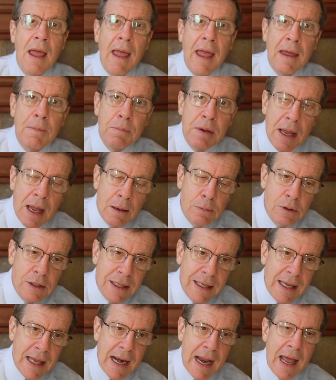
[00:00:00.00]
and be able to
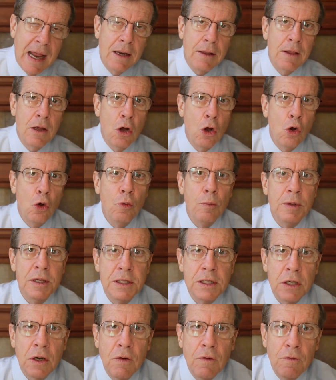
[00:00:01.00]
get out of the home
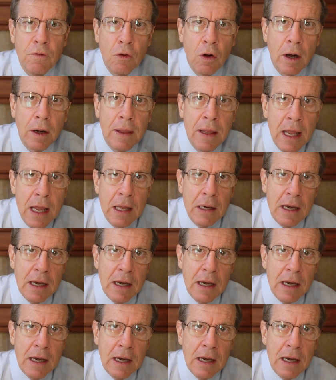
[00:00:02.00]
and so forth.